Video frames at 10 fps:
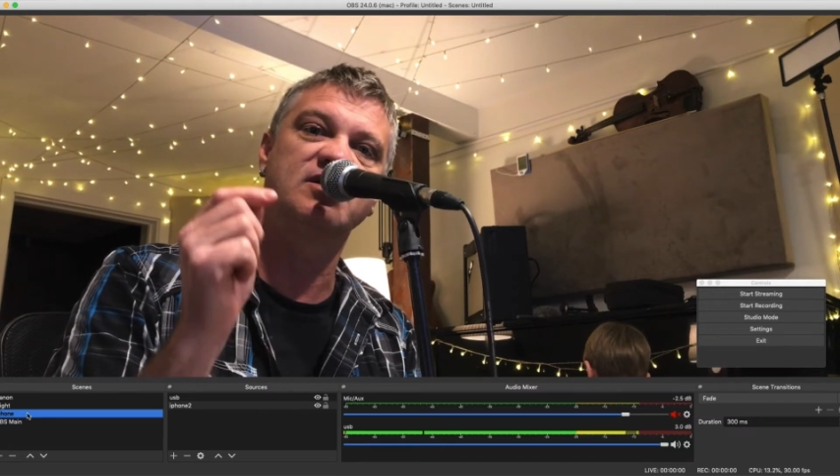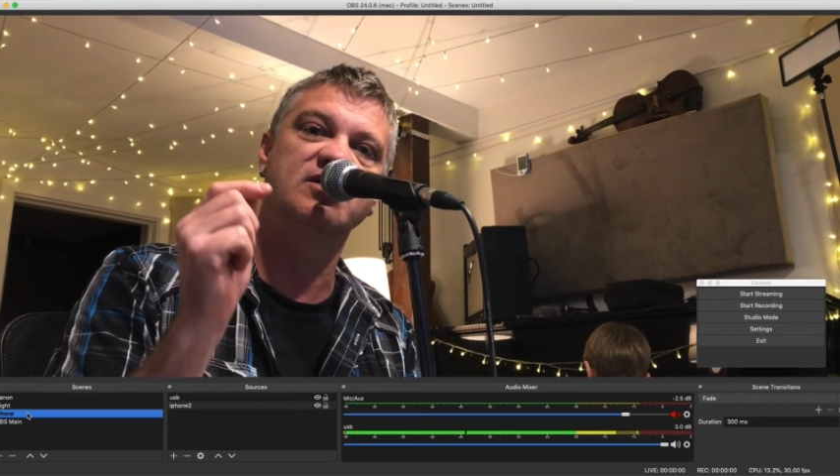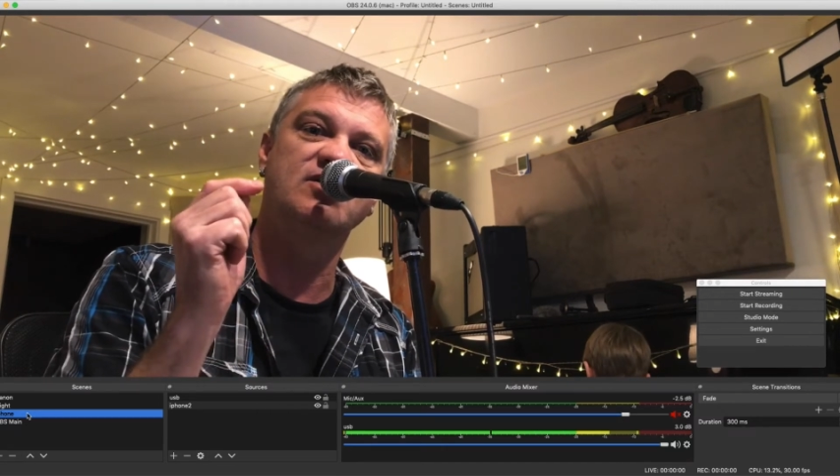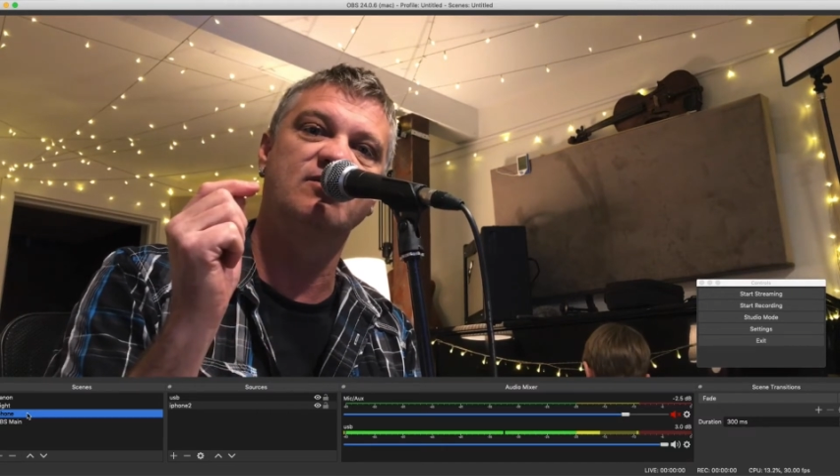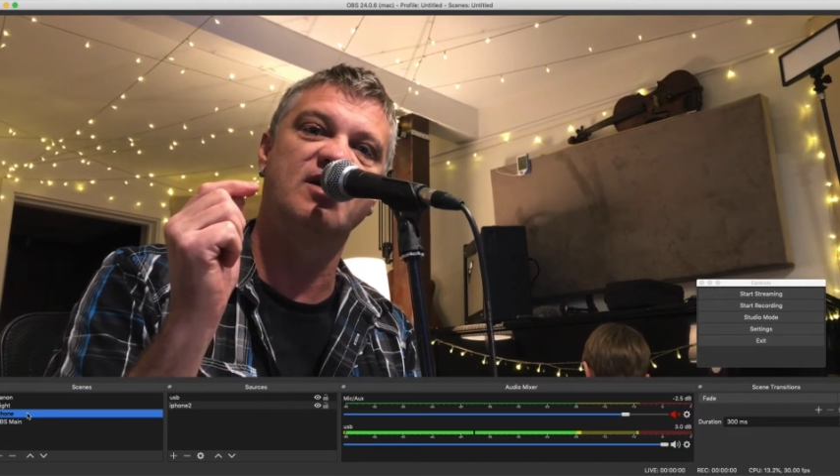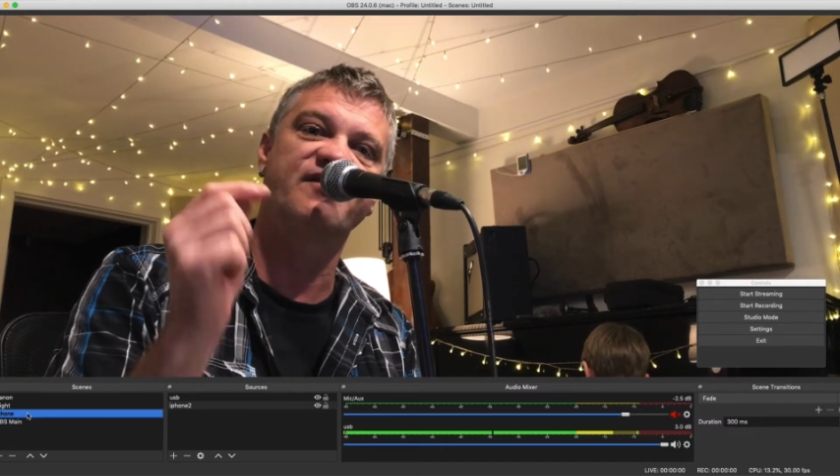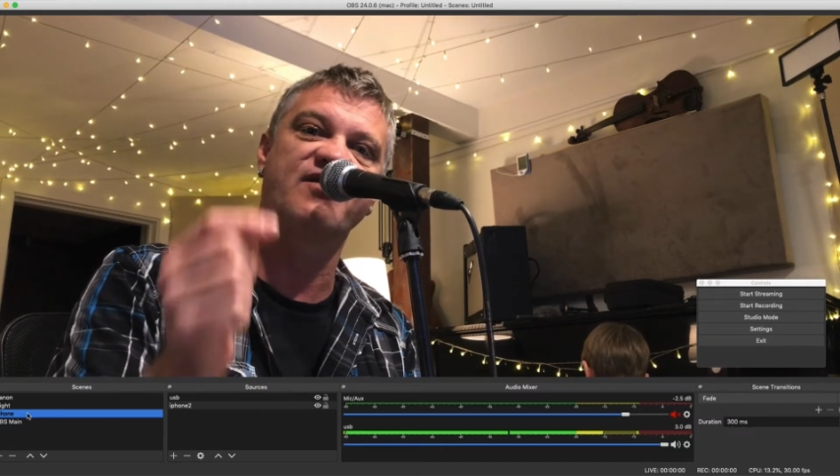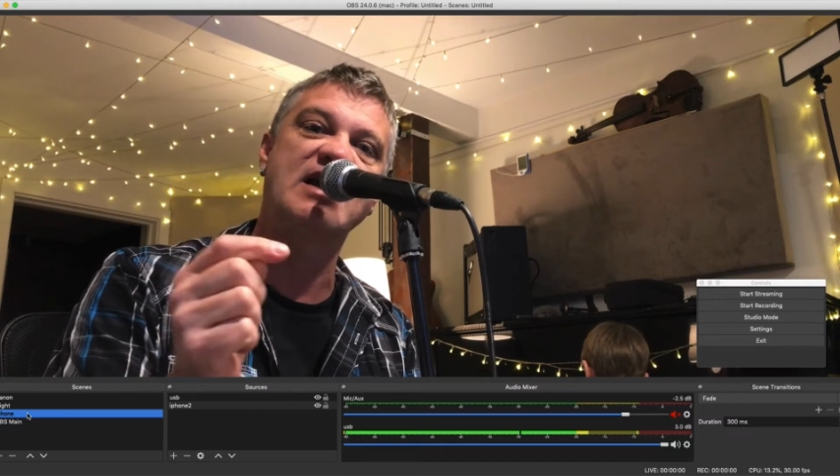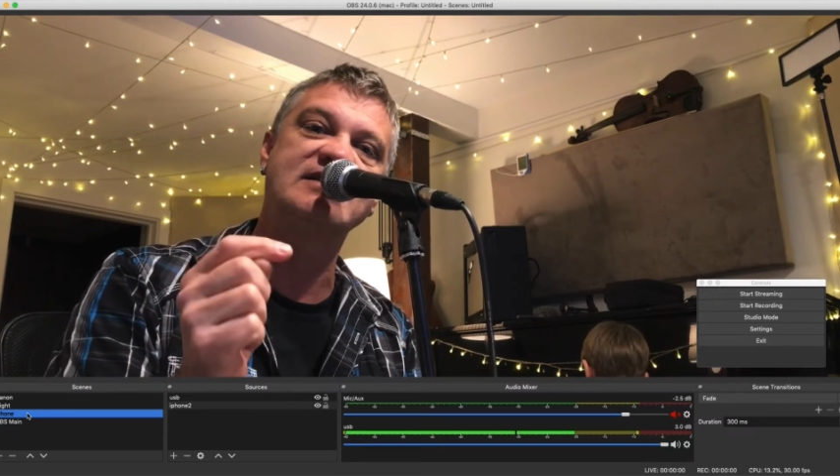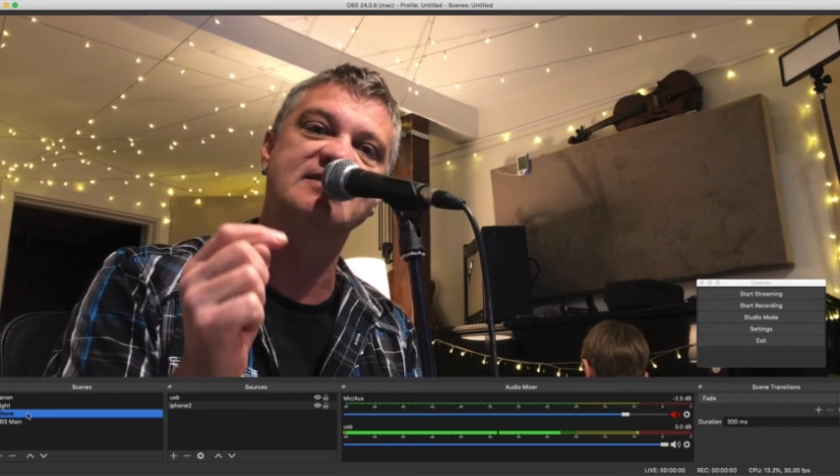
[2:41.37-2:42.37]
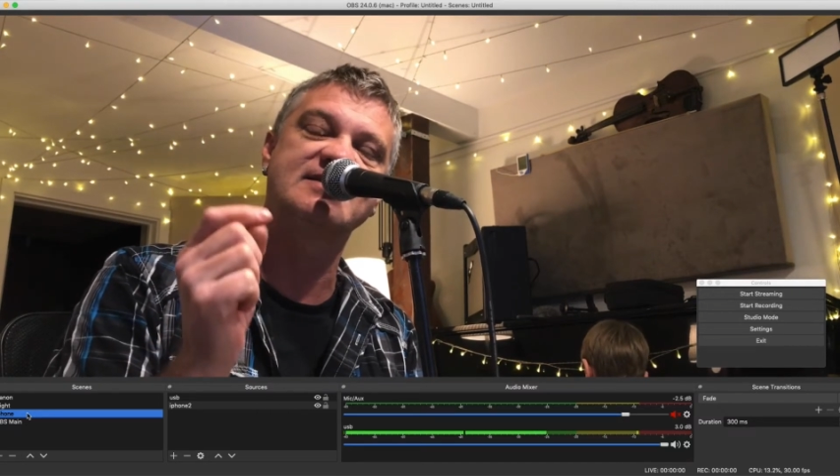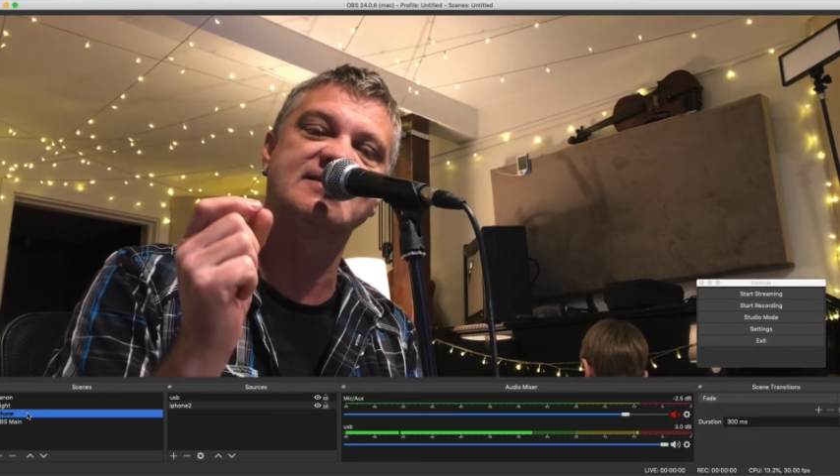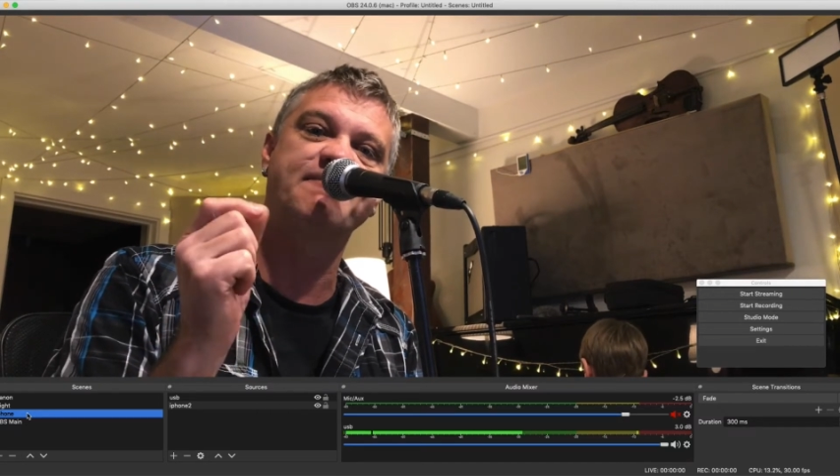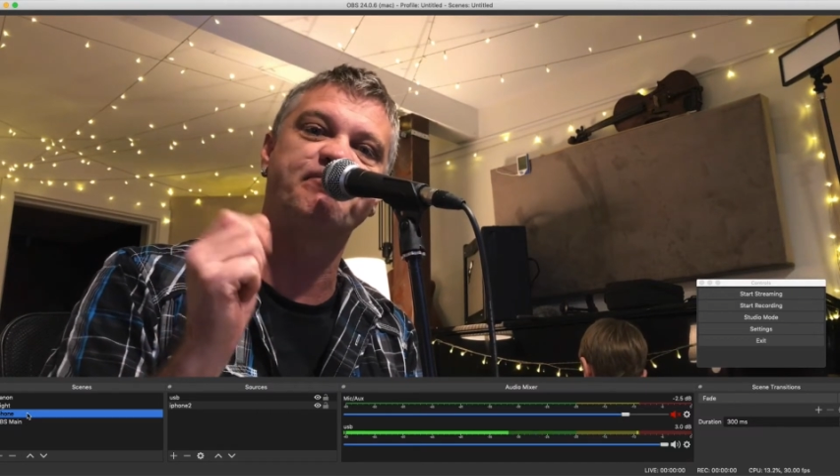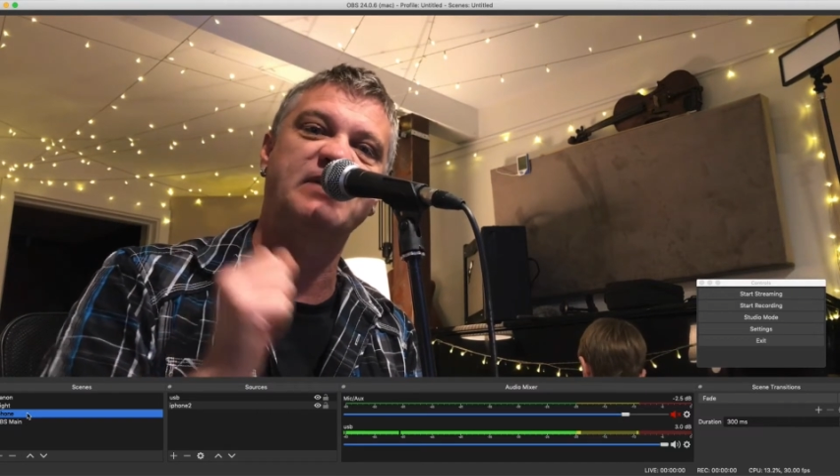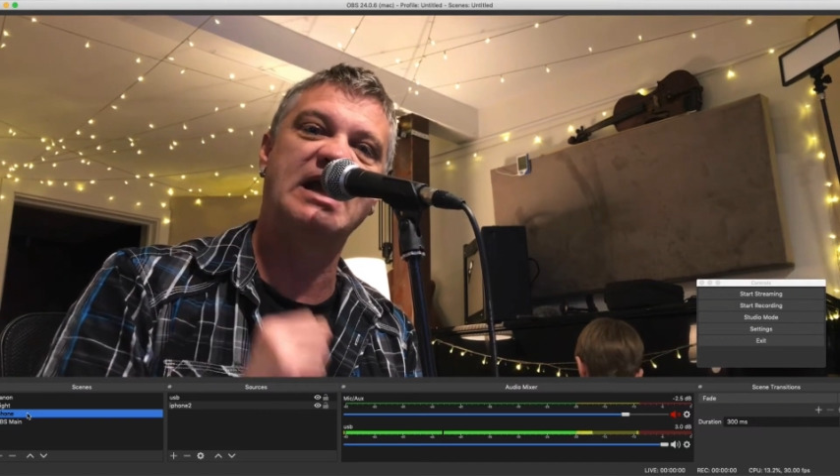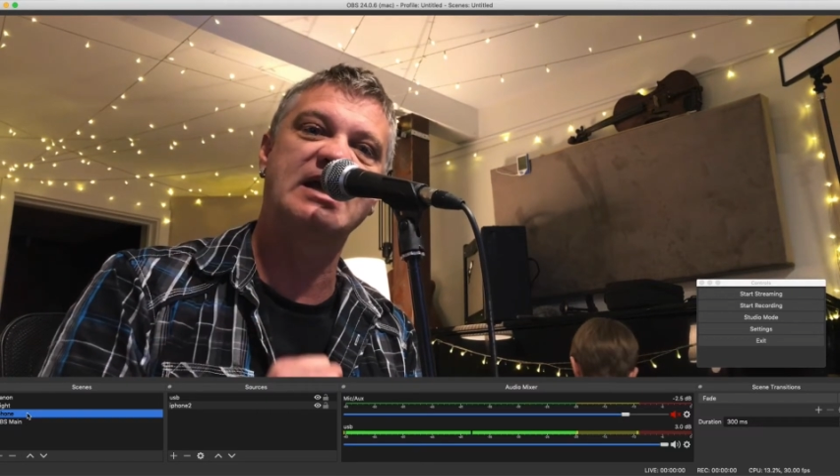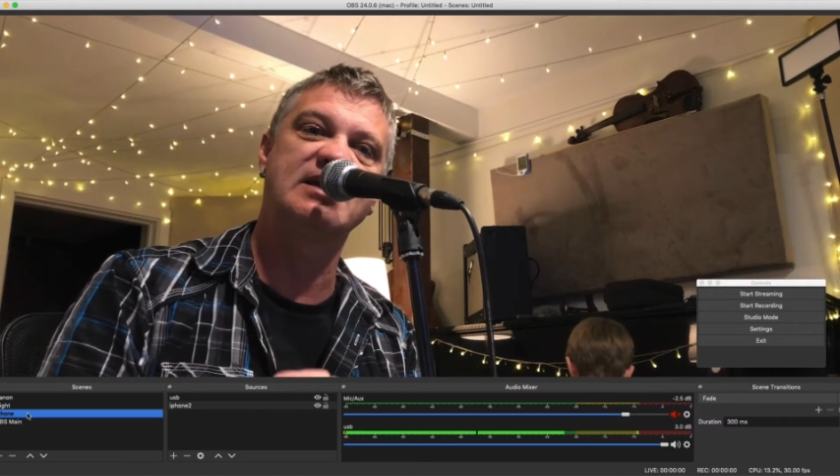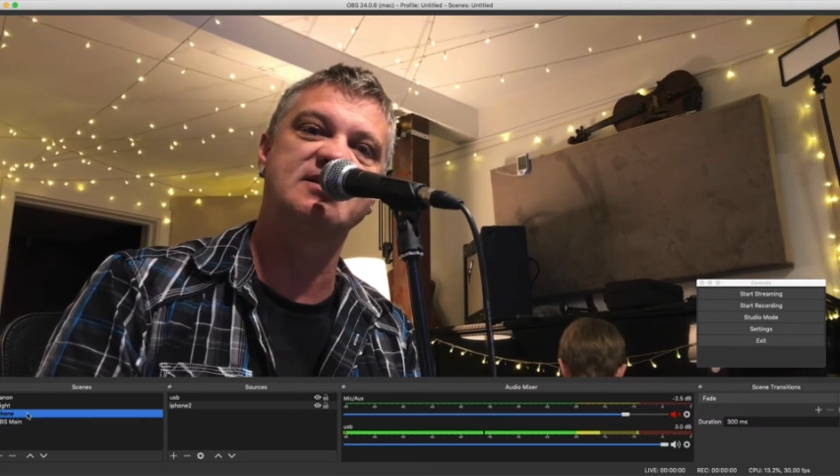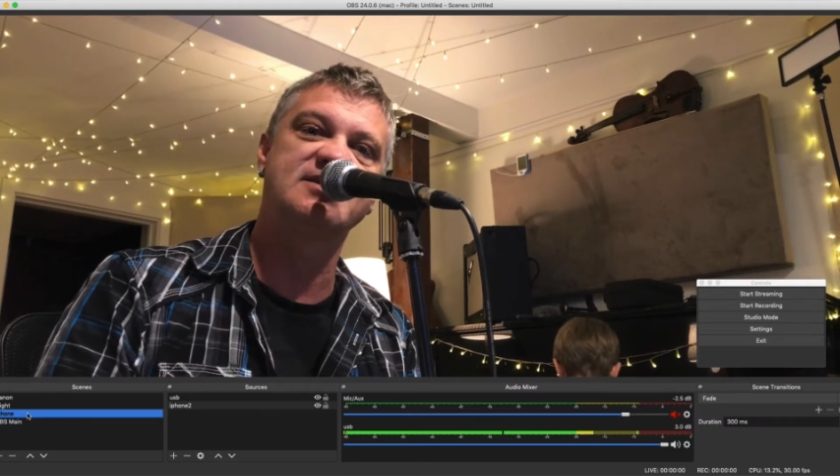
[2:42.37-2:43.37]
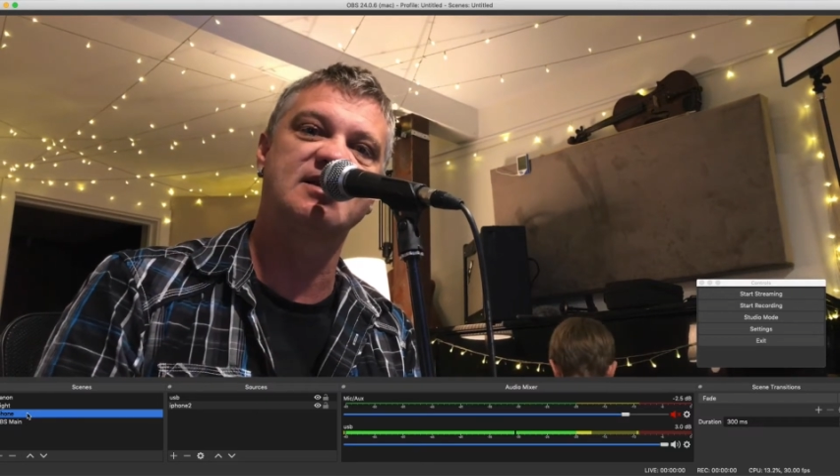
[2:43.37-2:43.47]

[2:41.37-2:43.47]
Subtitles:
You're all my friends, and